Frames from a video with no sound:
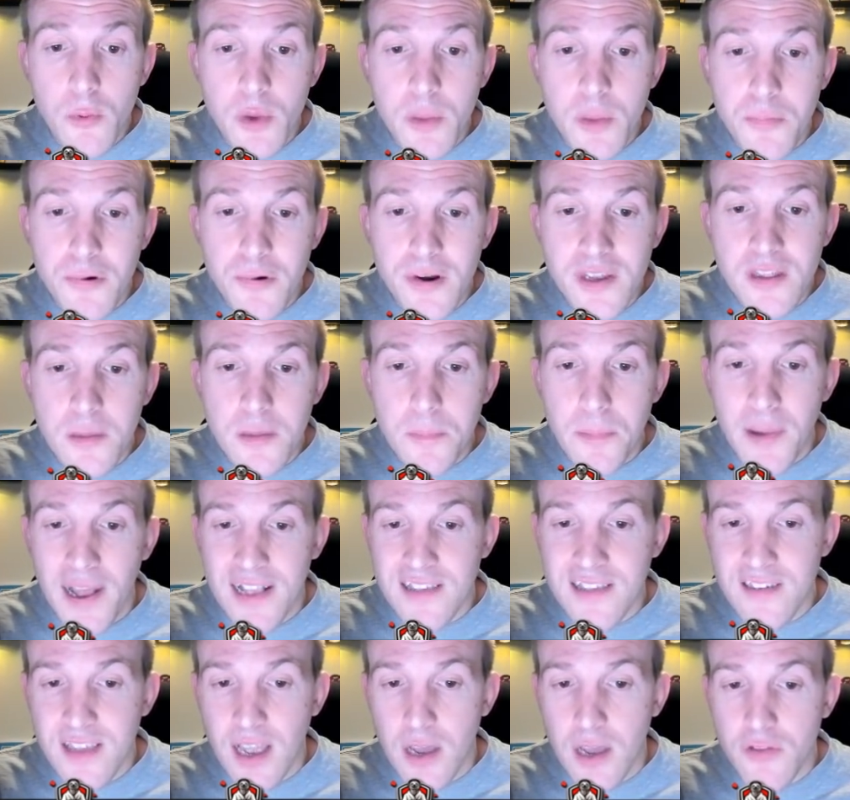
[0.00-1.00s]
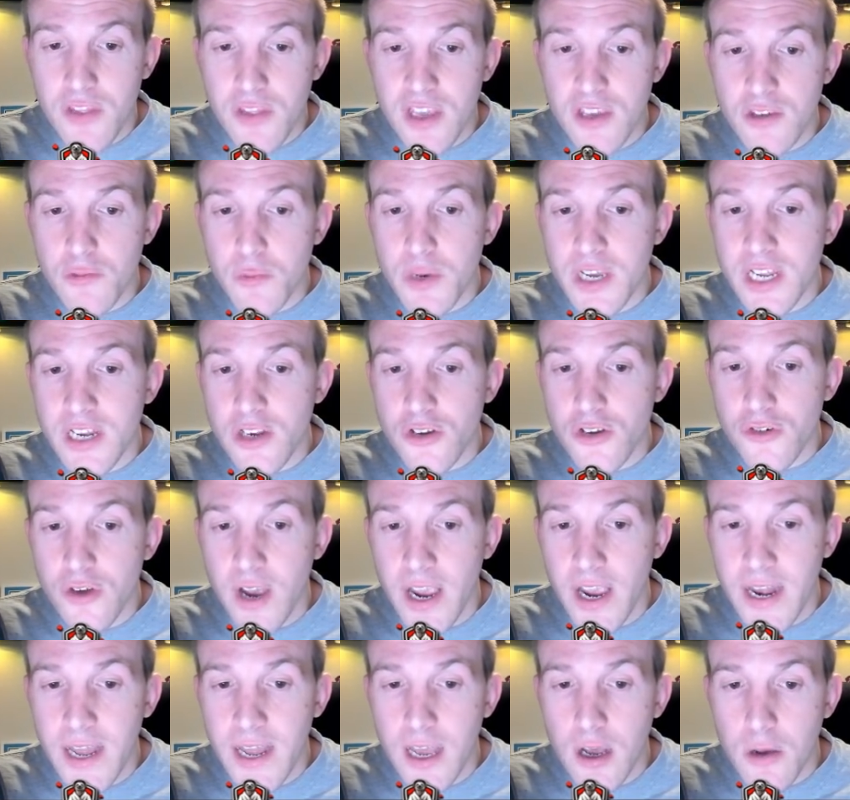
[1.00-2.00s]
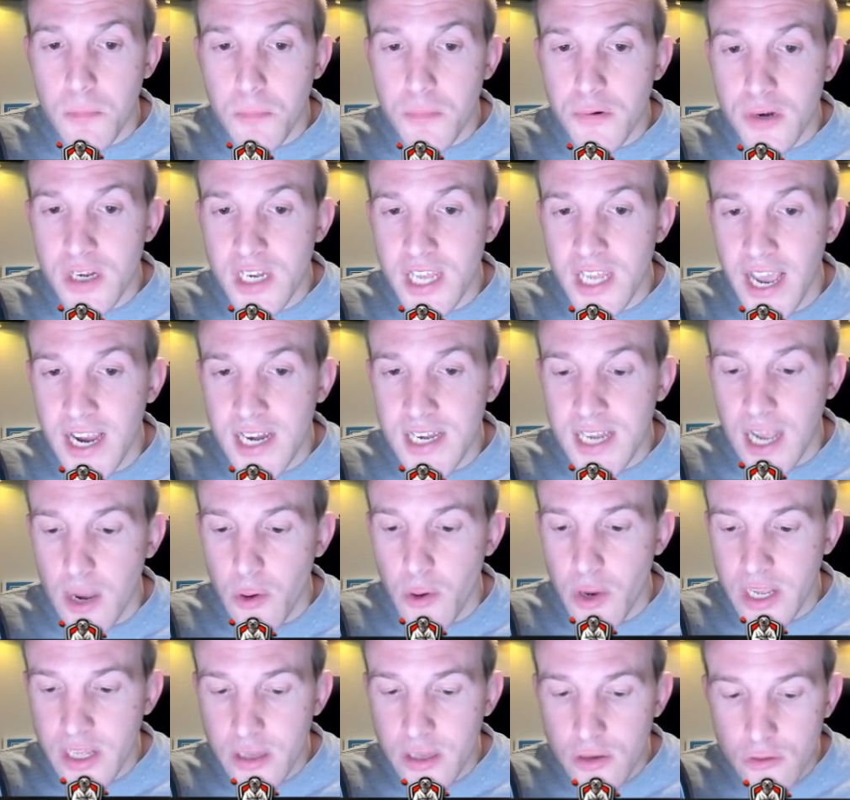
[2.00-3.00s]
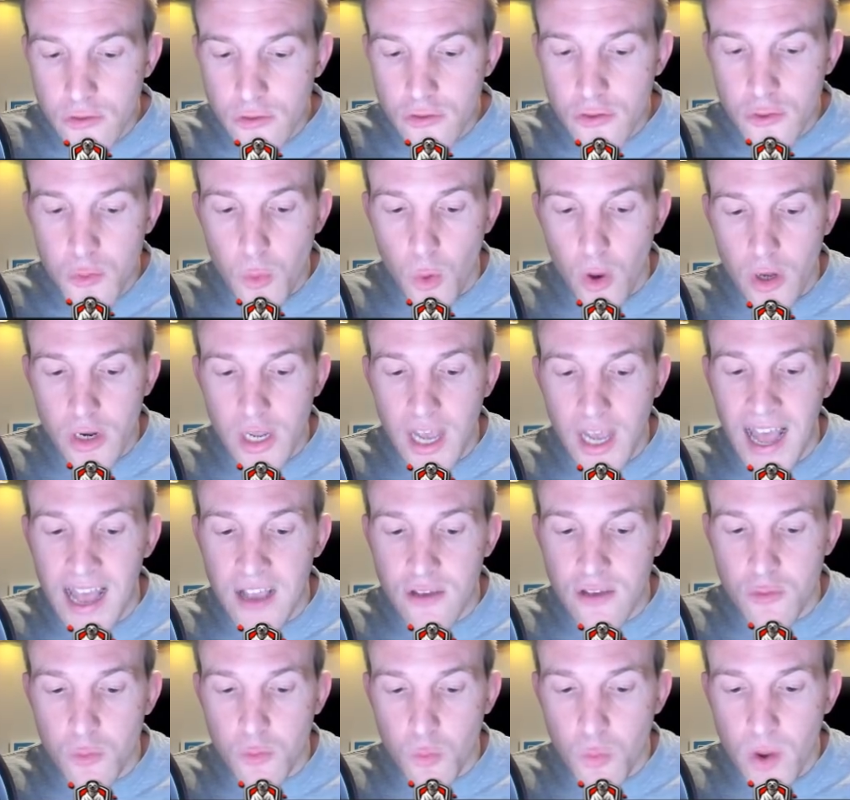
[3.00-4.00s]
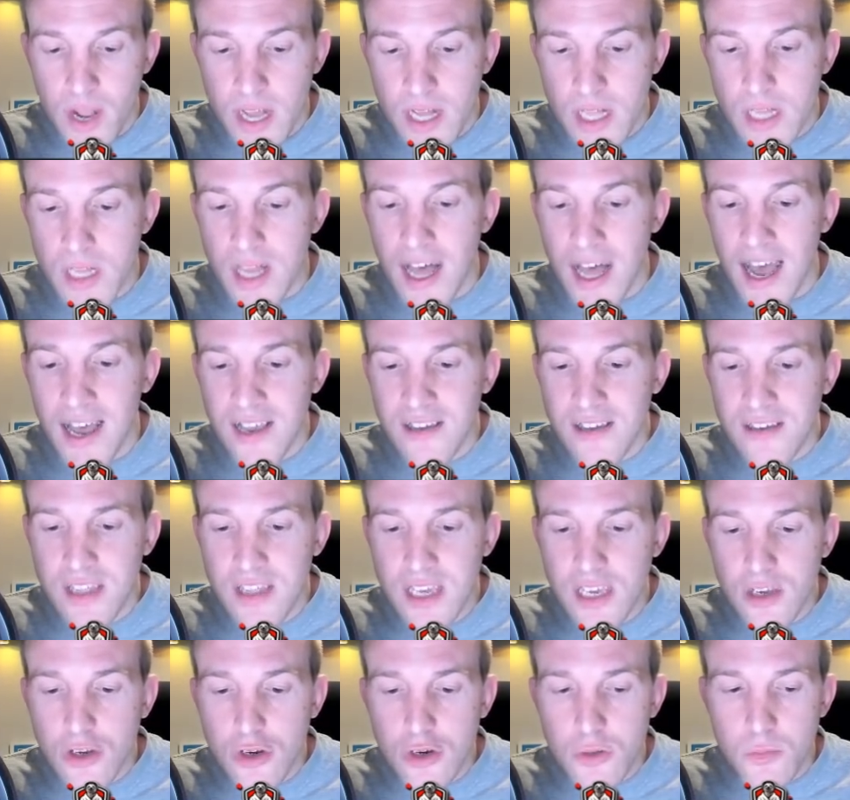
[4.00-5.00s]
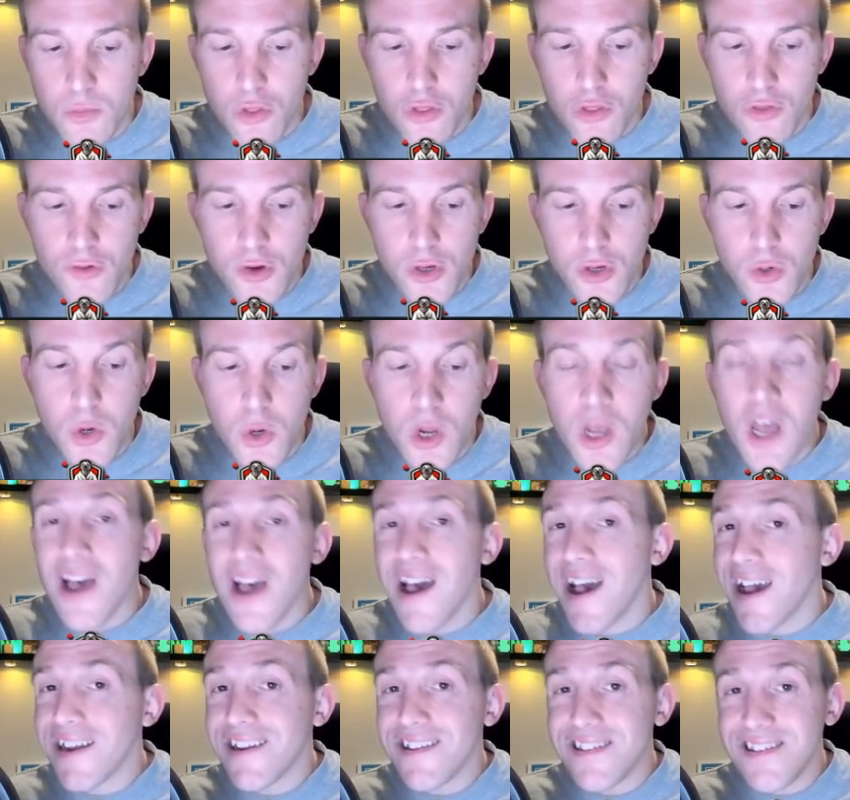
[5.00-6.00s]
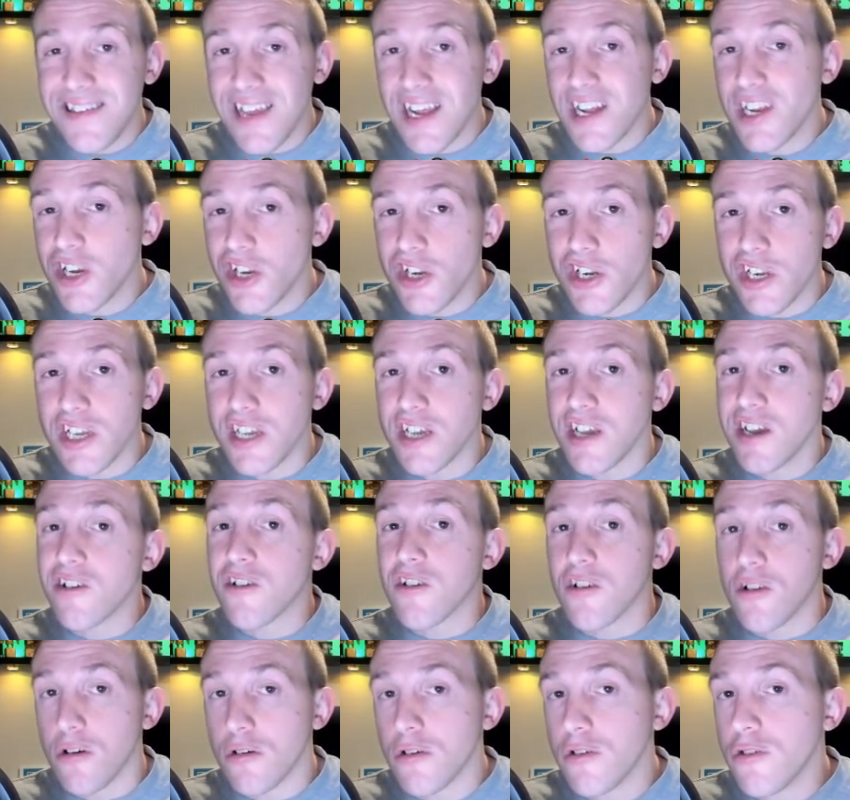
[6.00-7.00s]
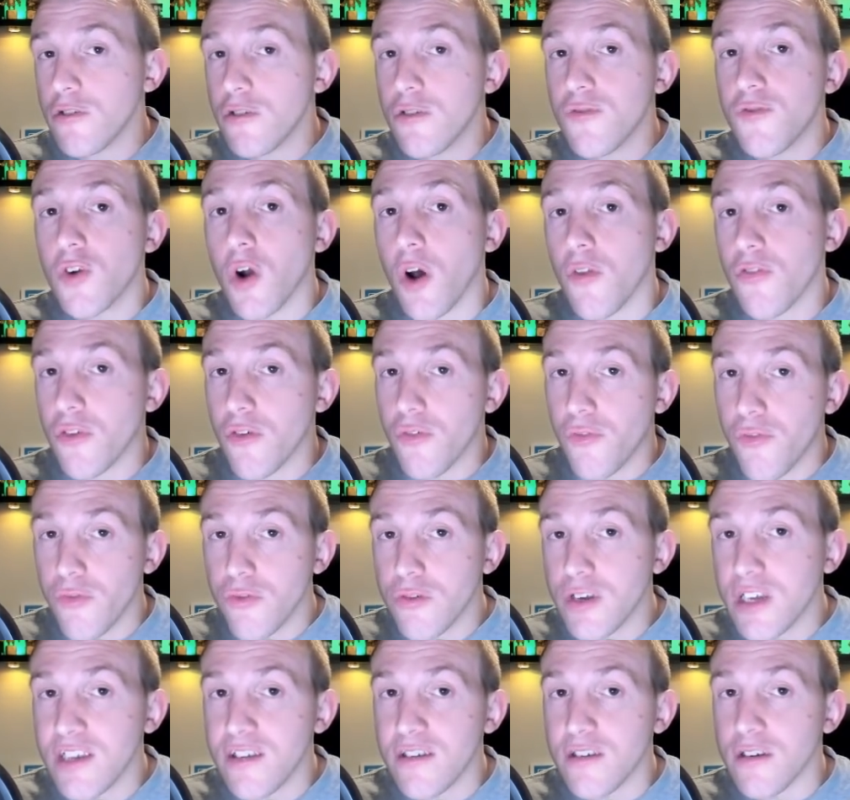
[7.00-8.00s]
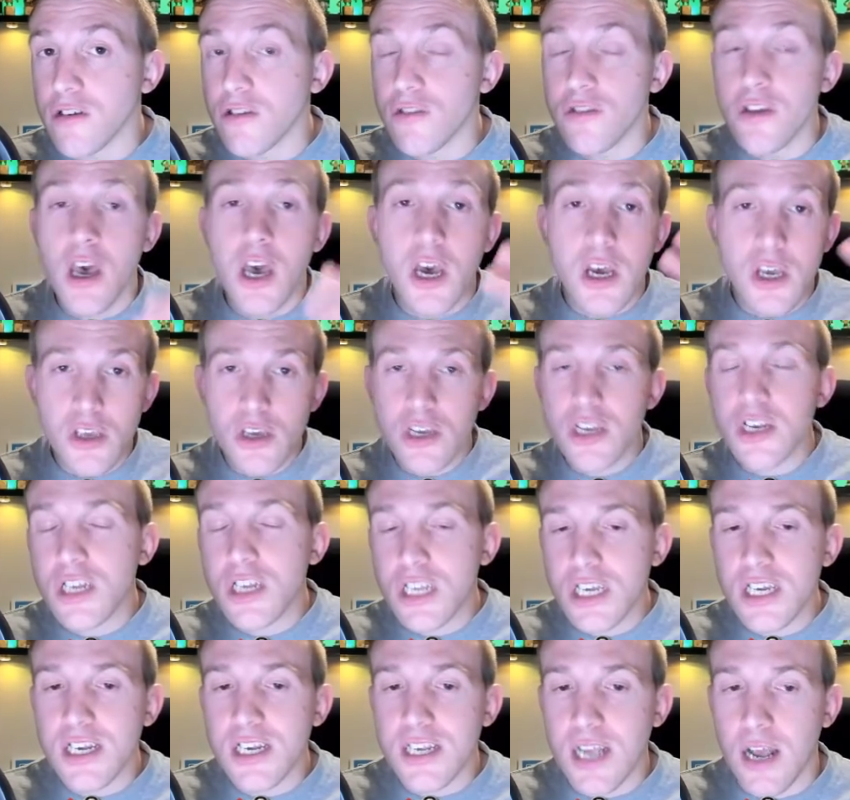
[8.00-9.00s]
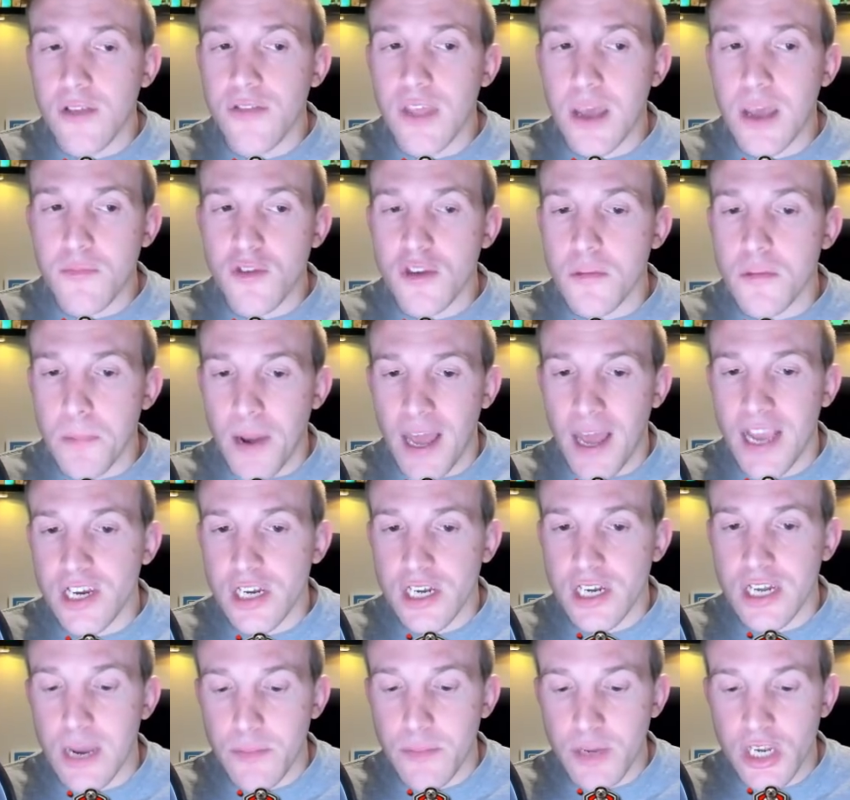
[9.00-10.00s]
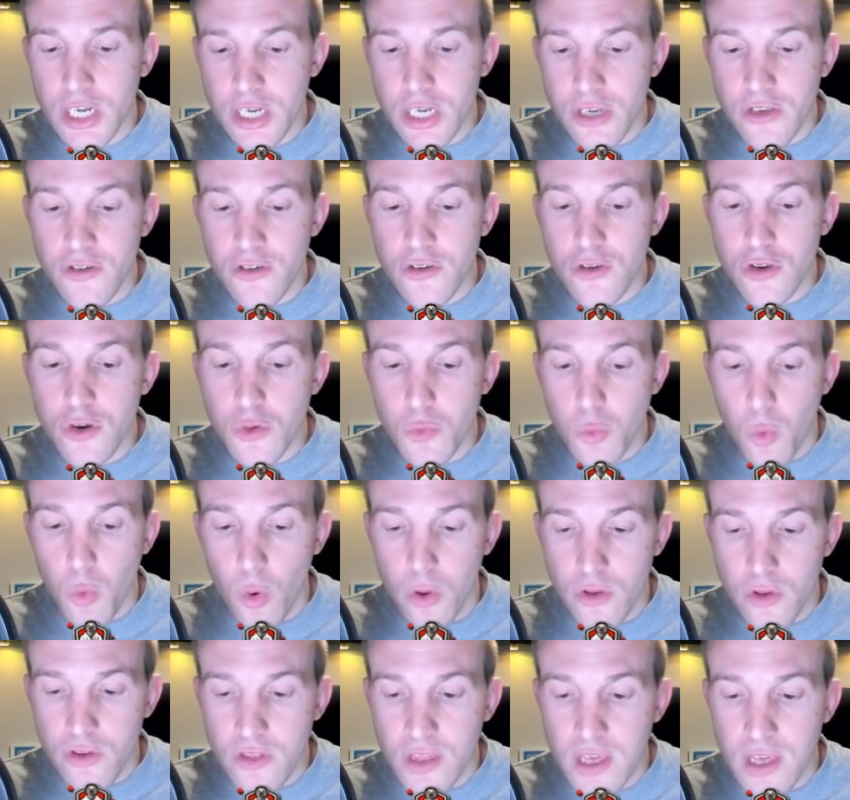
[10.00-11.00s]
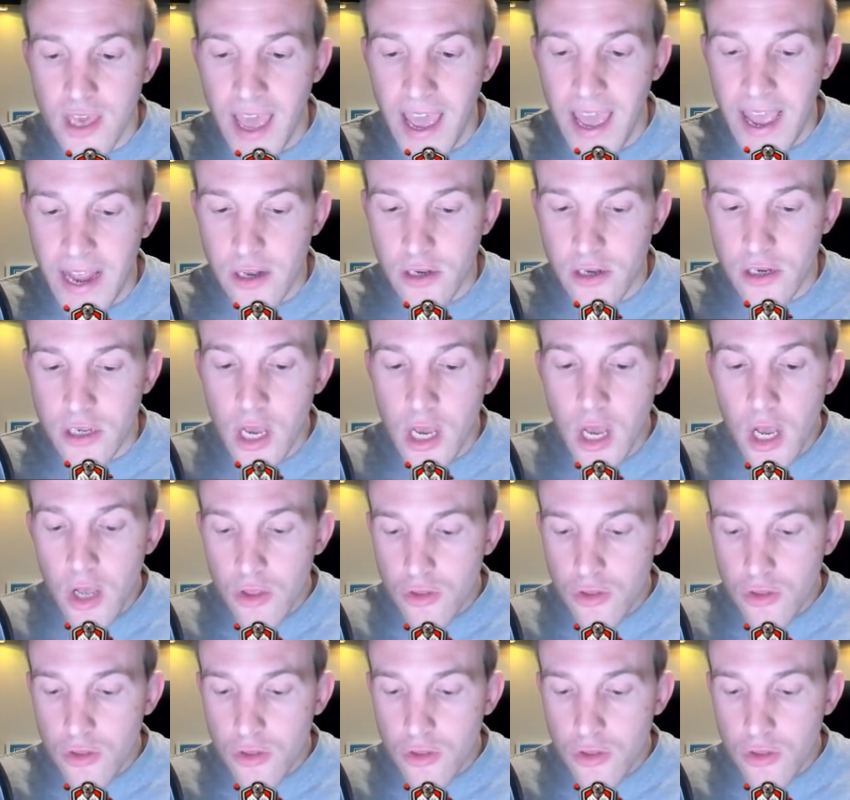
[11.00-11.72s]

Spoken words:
but we bring the bats down this way to try and help protect our kill squad as well as they come through. And essentially, as long as you've got the freezers, you can take down them splash damages towards the end.